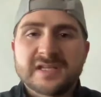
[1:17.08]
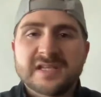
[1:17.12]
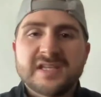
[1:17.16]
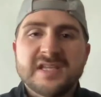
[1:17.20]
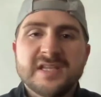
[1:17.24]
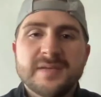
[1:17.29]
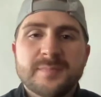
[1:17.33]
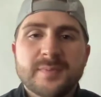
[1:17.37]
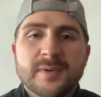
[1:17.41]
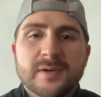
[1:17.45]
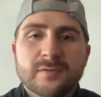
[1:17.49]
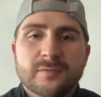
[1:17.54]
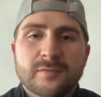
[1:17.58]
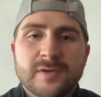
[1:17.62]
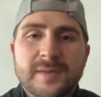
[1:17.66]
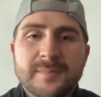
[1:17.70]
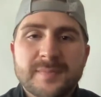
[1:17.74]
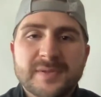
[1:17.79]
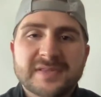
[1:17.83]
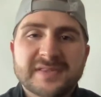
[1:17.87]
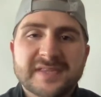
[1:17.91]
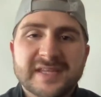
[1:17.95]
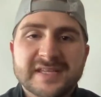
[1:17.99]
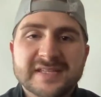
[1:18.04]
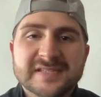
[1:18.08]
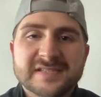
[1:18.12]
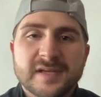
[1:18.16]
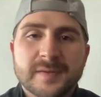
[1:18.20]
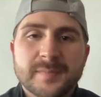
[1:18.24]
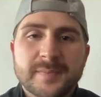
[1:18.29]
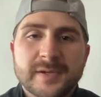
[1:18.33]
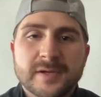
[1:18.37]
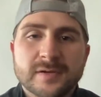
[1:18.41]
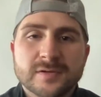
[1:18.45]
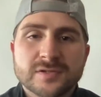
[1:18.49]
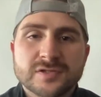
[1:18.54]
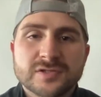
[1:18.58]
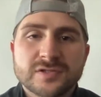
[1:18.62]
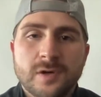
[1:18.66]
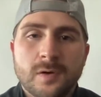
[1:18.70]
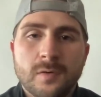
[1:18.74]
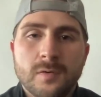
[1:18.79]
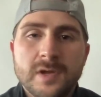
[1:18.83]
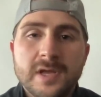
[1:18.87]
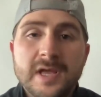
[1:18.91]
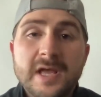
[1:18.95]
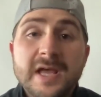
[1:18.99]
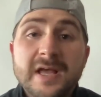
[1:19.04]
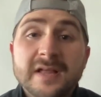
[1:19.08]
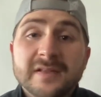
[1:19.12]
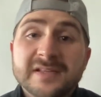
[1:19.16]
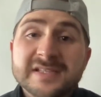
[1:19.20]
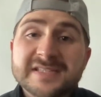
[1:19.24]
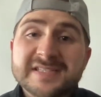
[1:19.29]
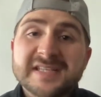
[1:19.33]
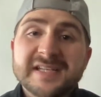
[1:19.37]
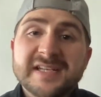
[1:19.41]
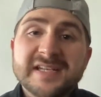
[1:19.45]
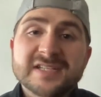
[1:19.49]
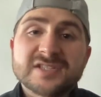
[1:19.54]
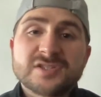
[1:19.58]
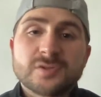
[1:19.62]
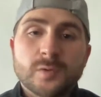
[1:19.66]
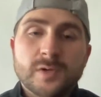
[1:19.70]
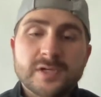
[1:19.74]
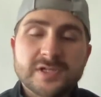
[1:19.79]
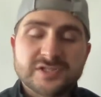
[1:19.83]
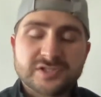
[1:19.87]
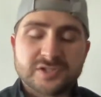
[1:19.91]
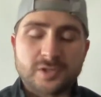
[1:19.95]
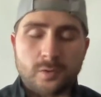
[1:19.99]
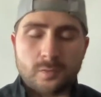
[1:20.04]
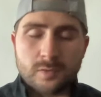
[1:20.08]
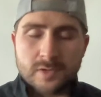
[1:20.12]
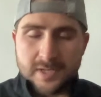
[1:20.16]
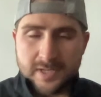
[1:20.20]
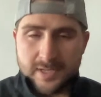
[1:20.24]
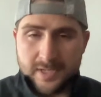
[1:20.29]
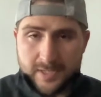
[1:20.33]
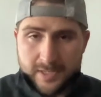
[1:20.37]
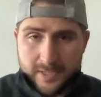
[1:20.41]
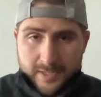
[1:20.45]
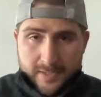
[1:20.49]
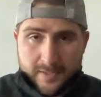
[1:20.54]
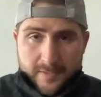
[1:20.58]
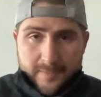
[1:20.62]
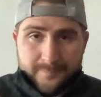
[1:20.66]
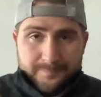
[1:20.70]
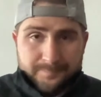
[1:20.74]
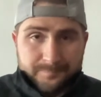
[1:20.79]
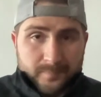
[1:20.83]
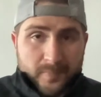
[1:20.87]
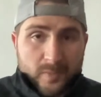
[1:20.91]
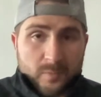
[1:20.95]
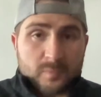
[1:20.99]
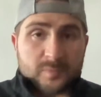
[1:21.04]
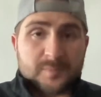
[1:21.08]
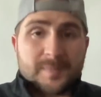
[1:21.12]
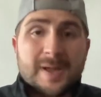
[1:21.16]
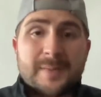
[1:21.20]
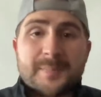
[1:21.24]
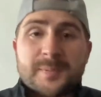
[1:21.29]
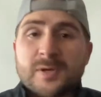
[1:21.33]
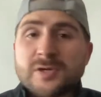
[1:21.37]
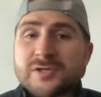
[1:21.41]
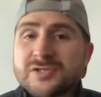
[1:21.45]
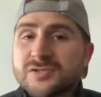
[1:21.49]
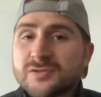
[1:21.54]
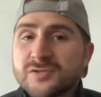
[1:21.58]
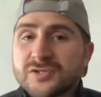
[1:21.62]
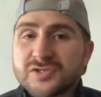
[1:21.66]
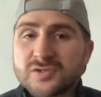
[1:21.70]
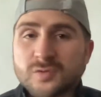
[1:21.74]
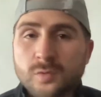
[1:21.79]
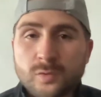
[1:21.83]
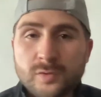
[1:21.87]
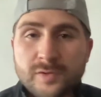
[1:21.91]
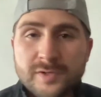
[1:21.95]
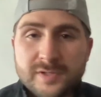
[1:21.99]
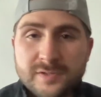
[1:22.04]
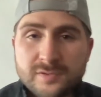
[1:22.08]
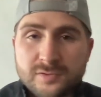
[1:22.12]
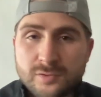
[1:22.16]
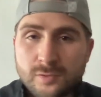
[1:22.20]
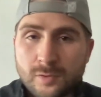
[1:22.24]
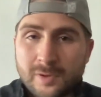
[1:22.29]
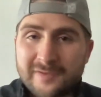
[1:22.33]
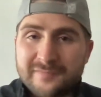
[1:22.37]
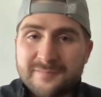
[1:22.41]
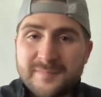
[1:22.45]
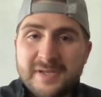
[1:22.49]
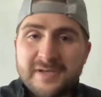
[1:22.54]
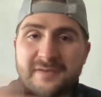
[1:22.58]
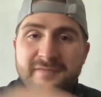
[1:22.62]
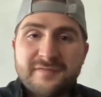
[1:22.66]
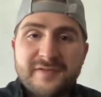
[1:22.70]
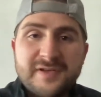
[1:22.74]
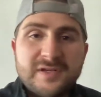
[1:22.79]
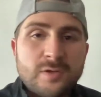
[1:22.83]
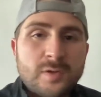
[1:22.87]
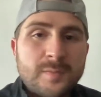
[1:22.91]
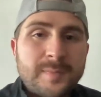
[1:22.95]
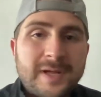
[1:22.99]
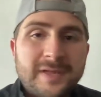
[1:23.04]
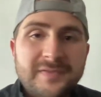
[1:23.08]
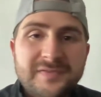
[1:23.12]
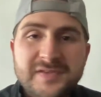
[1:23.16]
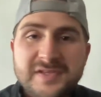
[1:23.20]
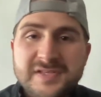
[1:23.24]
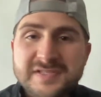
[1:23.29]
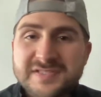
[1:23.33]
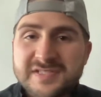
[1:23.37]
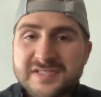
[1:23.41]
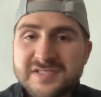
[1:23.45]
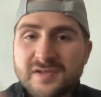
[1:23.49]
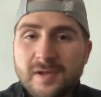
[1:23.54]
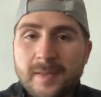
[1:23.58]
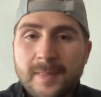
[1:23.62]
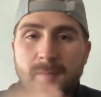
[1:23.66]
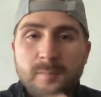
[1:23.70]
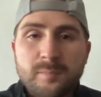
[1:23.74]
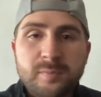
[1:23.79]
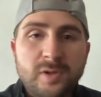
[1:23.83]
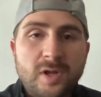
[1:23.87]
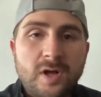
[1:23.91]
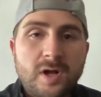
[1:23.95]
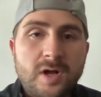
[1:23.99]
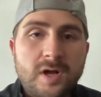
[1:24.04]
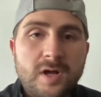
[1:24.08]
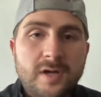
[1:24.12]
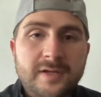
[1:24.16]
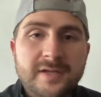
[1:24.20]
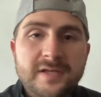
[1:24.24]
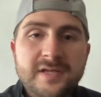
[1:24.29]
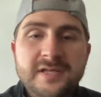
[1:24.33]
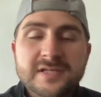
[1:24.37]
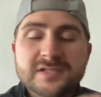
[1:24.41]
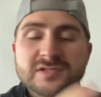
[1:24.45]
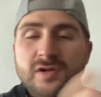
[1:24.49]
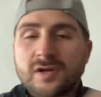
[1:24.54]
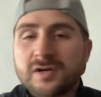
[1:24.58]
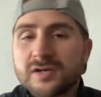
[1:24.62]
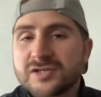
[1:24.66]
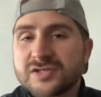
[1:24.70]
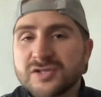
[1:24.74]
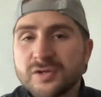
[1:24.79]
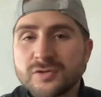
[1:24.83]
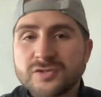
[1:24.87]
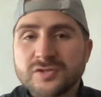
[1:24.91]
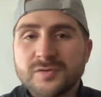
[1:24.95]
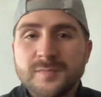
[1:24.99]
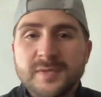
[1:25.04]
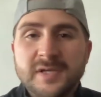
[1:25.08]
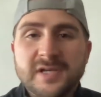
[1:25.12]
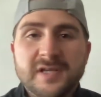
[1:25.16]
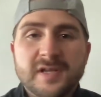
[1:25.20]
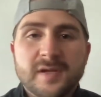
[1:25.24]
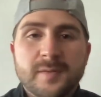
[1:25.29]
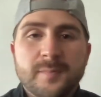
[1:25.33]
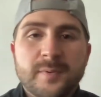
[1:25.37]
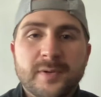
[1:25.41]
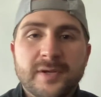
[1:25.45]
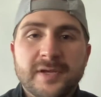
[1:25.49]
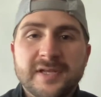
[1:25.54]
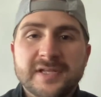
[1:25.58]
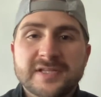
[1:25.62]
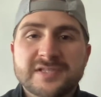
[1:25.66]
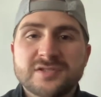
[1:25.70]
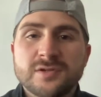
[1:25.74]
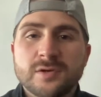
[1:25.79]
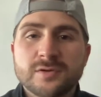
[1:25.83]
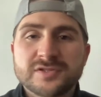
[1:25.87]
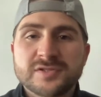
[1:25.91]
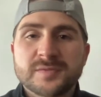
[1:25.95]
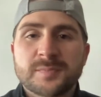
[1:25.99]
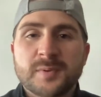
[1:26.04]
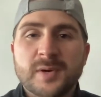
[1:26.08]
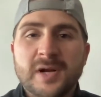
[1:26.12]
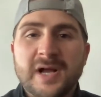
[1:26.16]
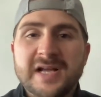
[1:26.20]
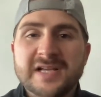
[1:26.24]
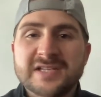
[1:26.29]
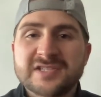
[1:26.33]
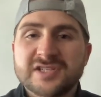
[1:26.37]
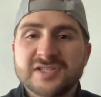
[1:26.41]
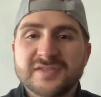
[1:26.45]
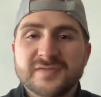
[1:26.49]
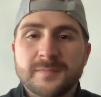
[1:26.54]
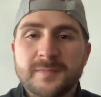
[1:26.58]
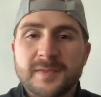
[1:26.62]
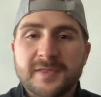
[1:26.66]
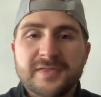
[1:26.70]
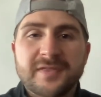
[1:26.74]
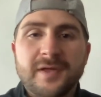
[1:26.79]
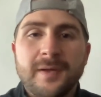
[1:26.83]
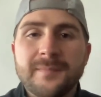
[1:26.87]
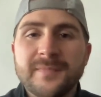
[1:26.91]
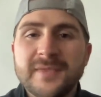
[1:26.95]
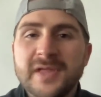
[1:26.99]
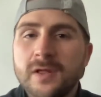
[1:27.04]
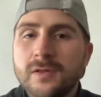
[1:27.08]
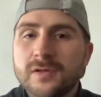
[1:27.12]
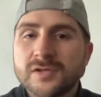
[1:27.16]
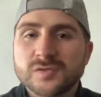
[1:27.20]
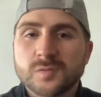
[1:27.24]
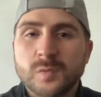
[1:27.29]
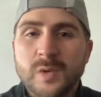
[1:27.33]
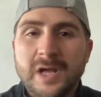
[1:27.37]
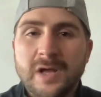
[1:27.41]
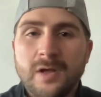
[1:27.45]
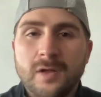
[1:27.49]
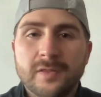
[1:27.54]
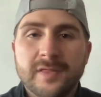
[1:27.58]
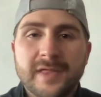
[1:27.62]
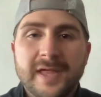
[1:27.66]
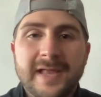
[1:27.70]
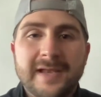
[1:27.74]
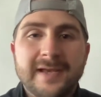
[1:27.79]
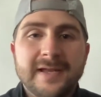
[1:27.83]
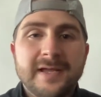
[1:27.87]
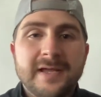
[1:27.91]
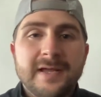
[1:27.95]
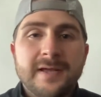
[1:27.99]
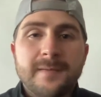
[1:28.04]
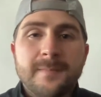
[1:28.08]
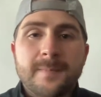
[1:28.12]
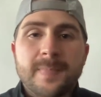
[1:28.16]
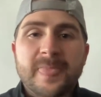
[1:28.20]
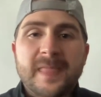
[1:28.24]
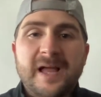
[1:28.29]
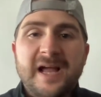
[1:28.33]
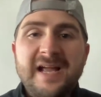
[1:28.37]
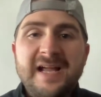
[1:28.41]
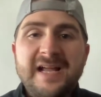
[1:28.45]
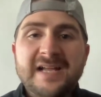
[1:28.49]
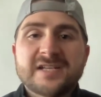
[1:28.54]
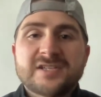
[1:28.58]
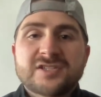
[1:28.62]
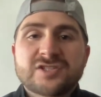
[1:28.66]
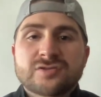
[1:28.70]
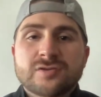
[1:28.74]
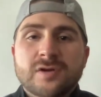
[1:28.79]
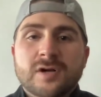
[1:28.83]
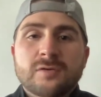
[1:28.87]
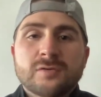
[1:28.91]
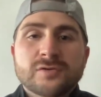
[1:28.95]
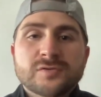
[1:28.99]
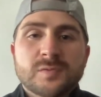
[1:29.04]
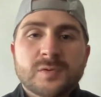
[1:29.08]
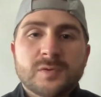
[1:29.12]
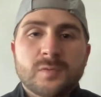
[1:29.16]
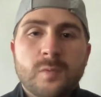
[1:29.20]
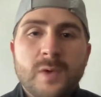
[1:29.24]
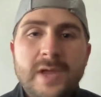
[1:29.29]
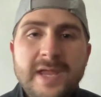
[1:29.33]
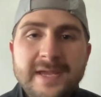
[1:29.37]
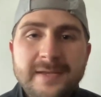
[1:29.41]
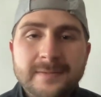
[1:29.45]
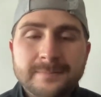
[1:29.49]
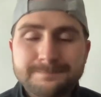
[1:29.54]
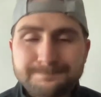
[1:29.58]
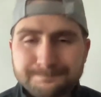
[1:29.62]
keep ramping things up here. So let's get into it. So with my personal story, I've made a video about this. It's on the blog. It's on our social media, but it's no surprise just from the thumbnail as well that I had struggles with weight.